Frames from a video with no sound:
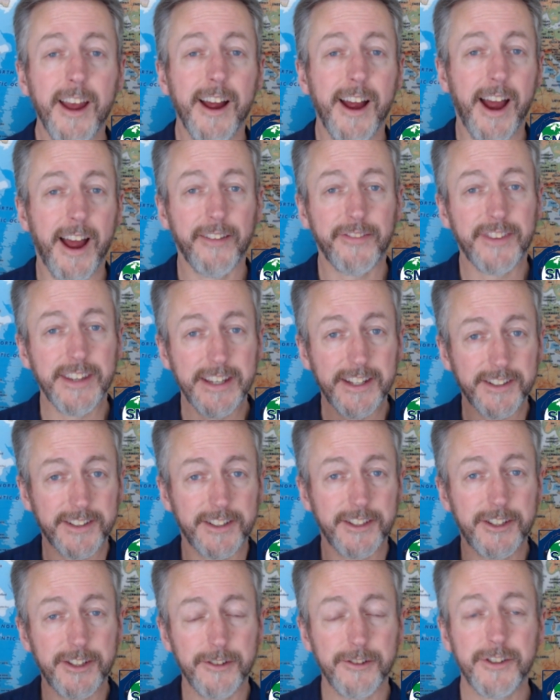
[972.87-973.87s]
at the
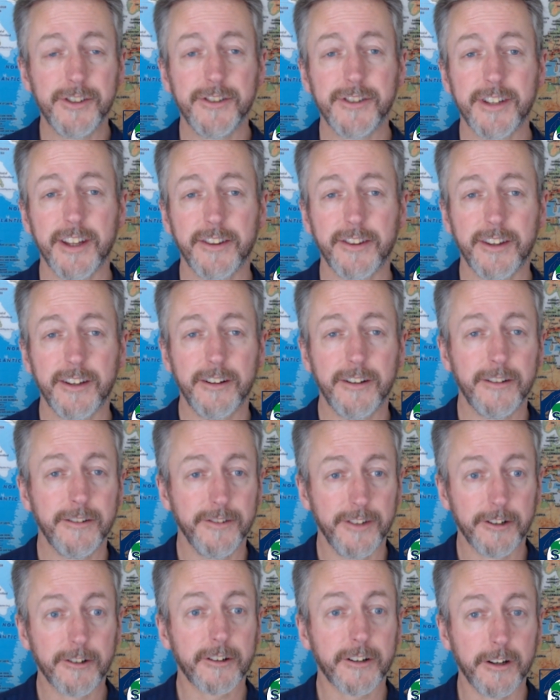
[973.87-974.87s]
institutions that they're
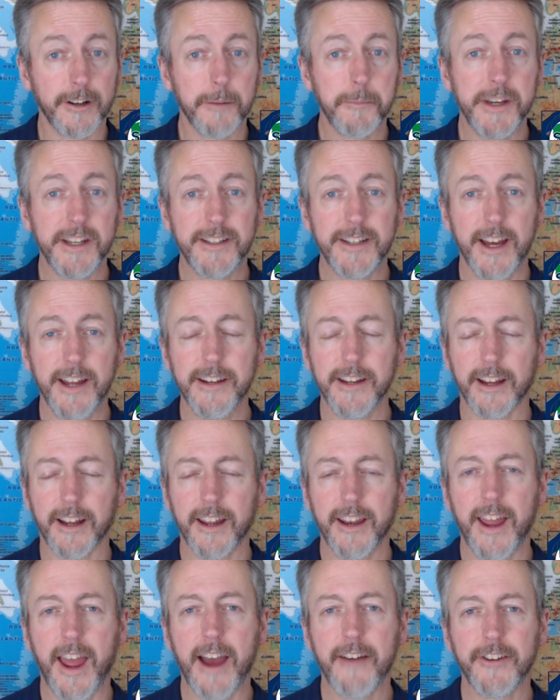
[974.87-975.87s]
going to be attending,
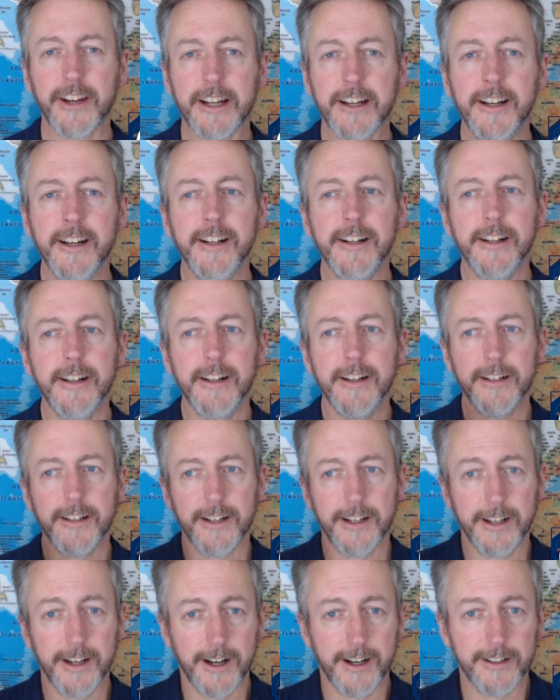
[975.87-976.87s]
and having
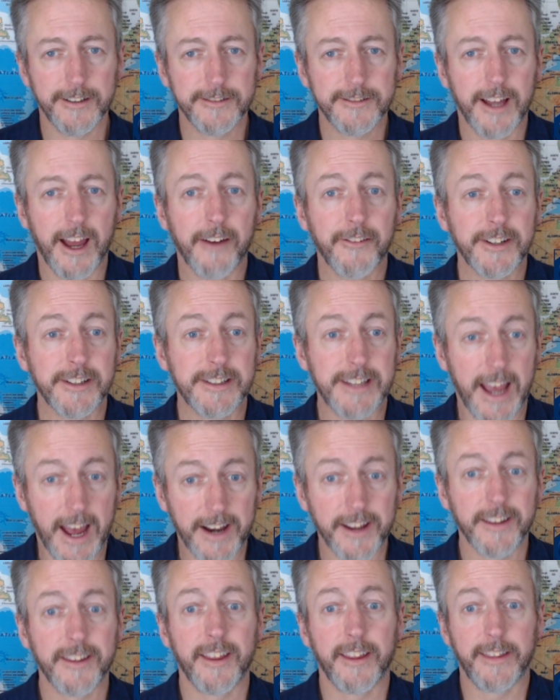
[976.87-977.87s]

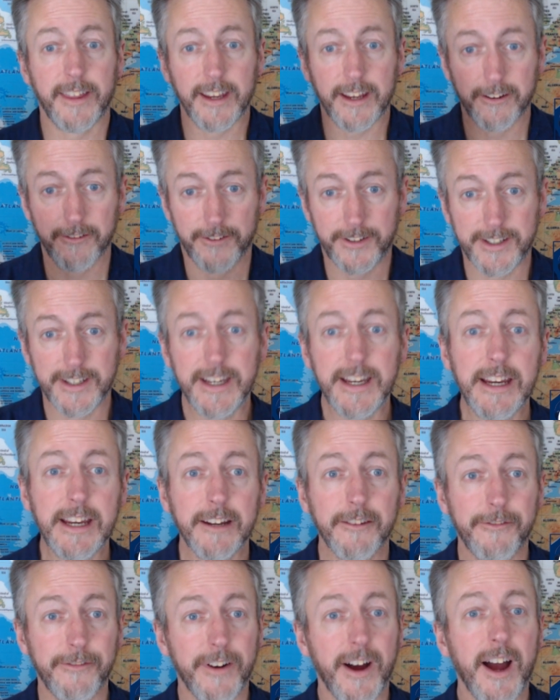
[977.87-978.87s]
data that they can see
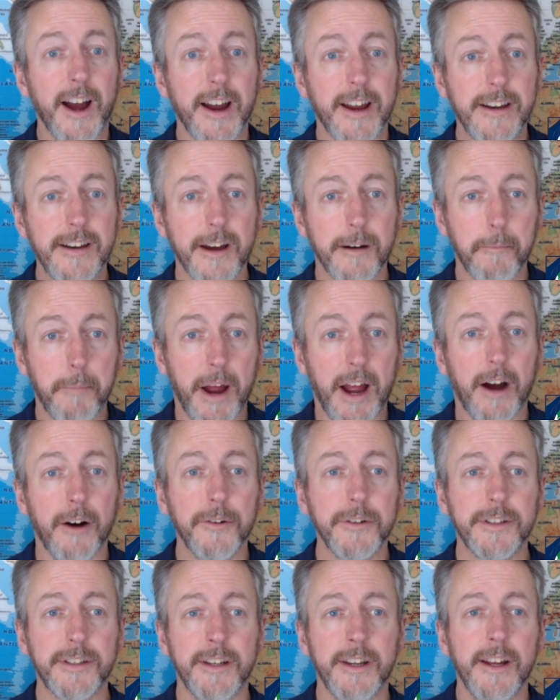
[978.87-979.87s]
and find
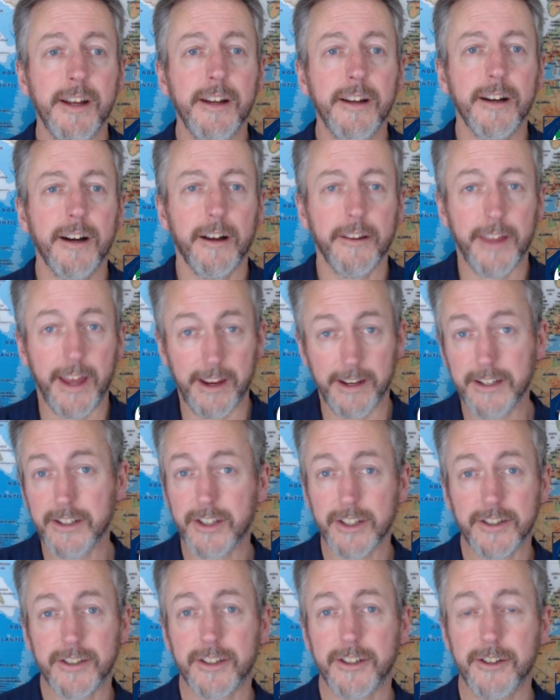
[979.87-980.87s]
about that each
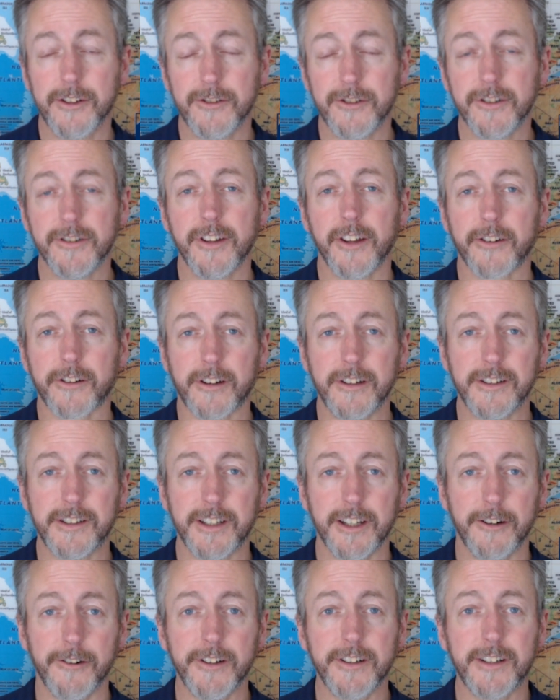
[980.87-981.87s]
institution that they're
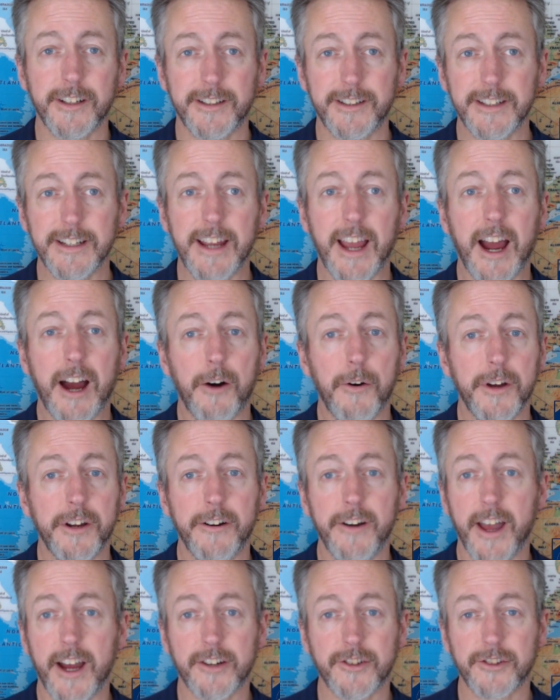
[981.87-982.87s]
considering to see how
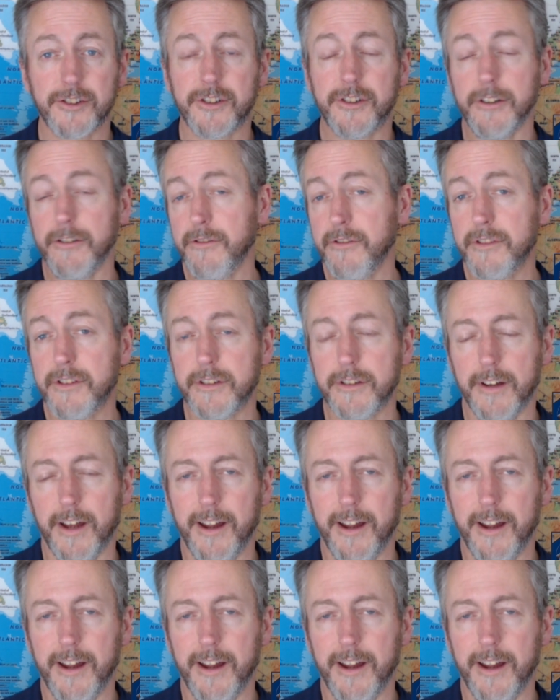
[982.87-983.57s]
international students